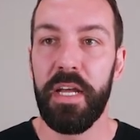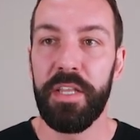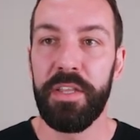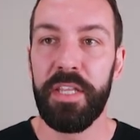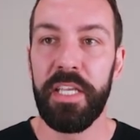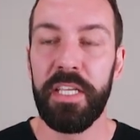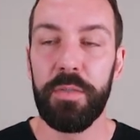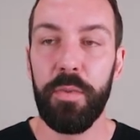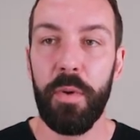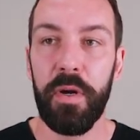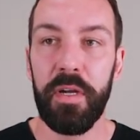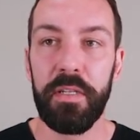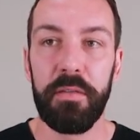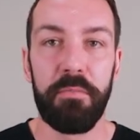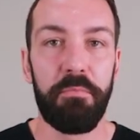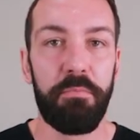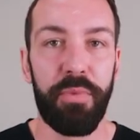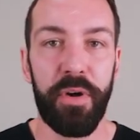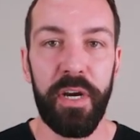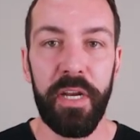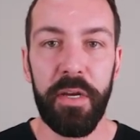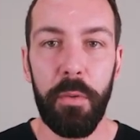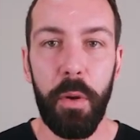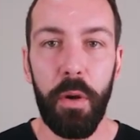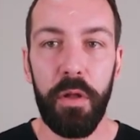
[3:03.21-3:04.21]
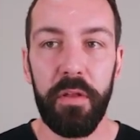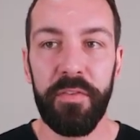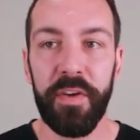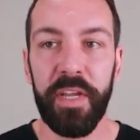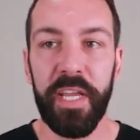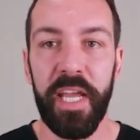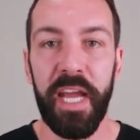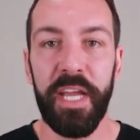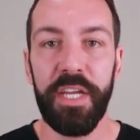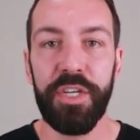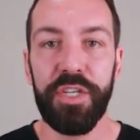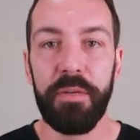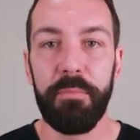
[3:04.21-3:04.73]
This one,
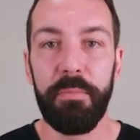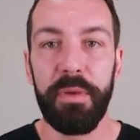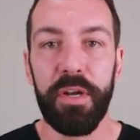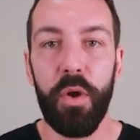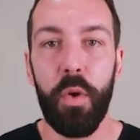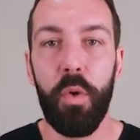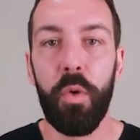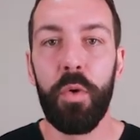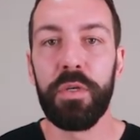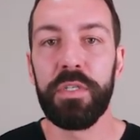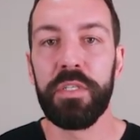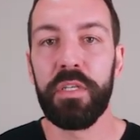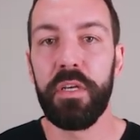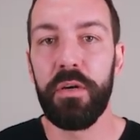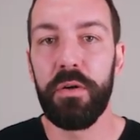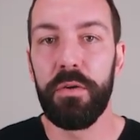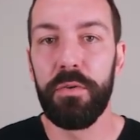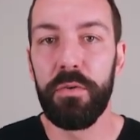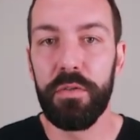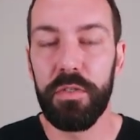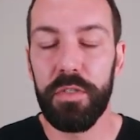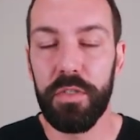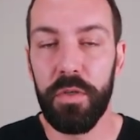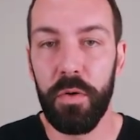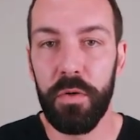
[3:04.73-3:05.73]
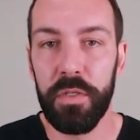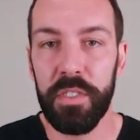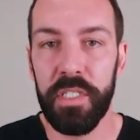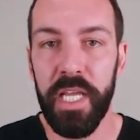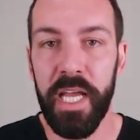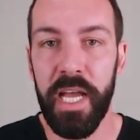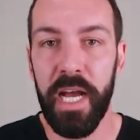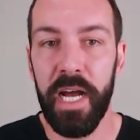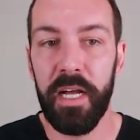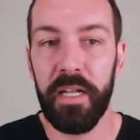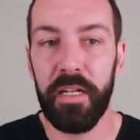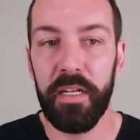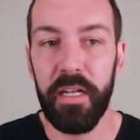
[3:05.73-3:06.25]
pre-qualification, but it also sorts
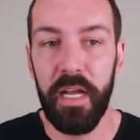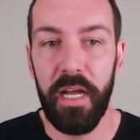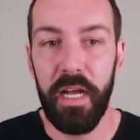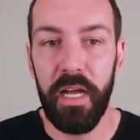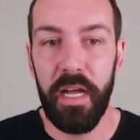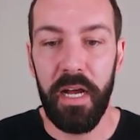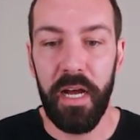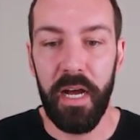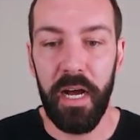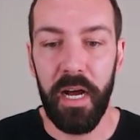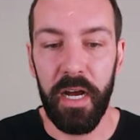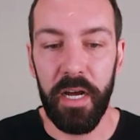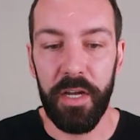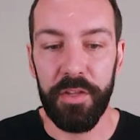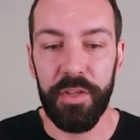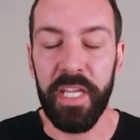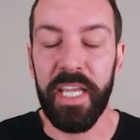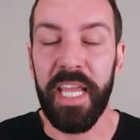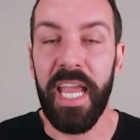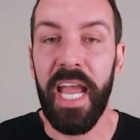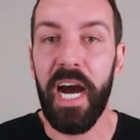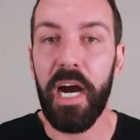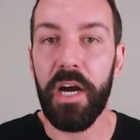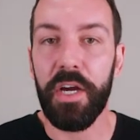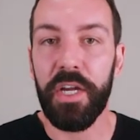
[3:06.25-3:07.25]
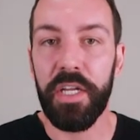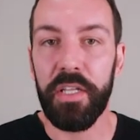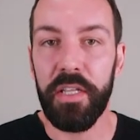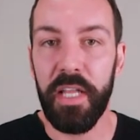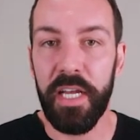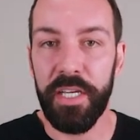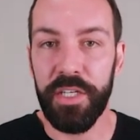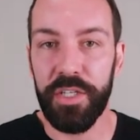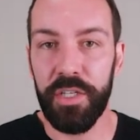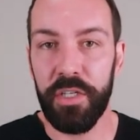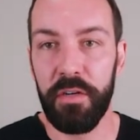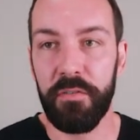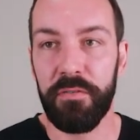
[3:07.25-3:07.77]
out the
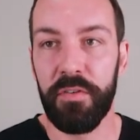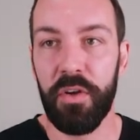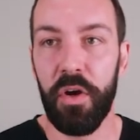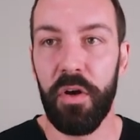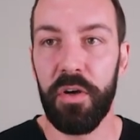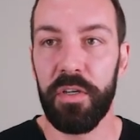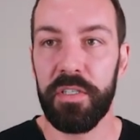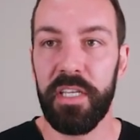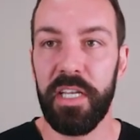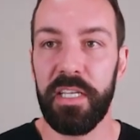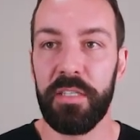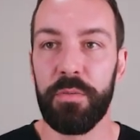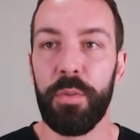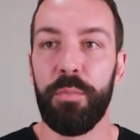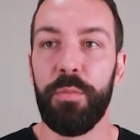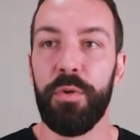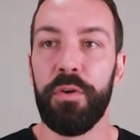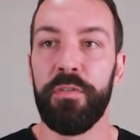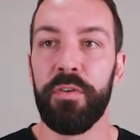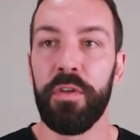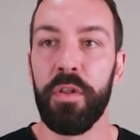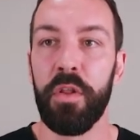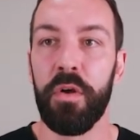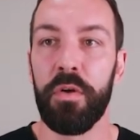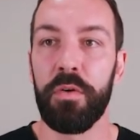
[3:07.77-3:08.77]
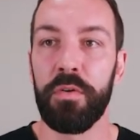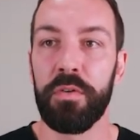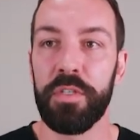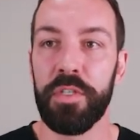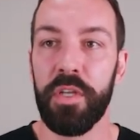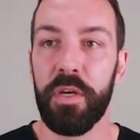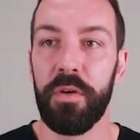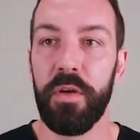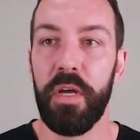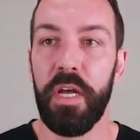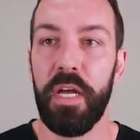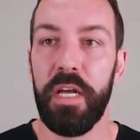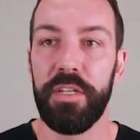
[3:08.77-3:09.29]
calculation of costs as we move along.
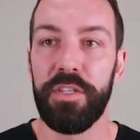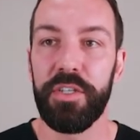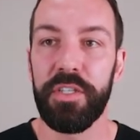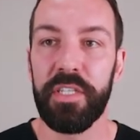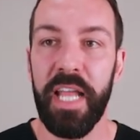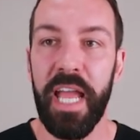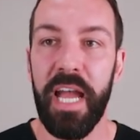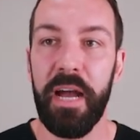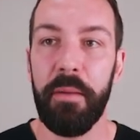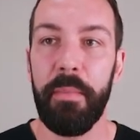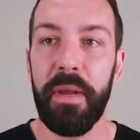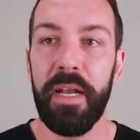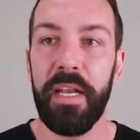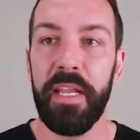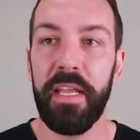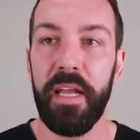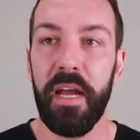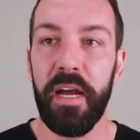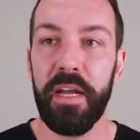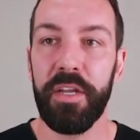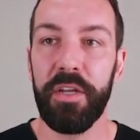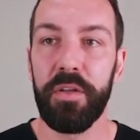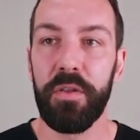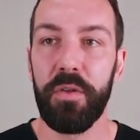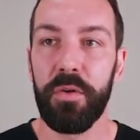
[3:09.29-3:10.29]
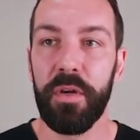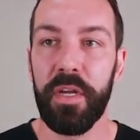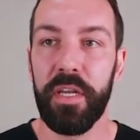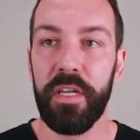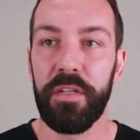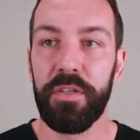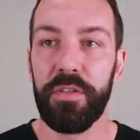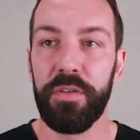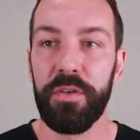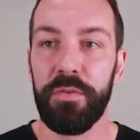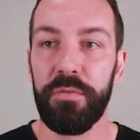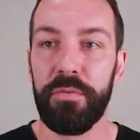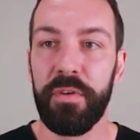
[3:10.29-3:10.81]
So just how many are you looking
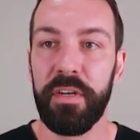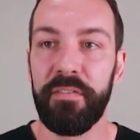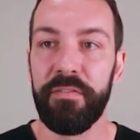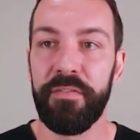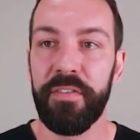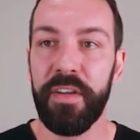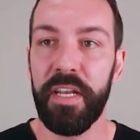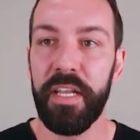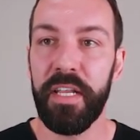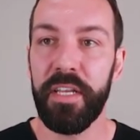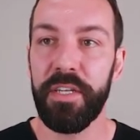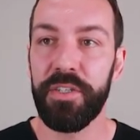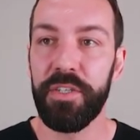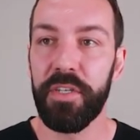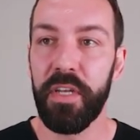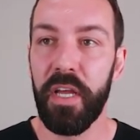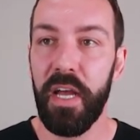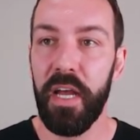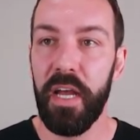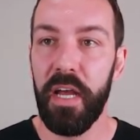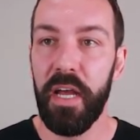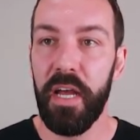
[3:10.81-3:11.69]
to refinish?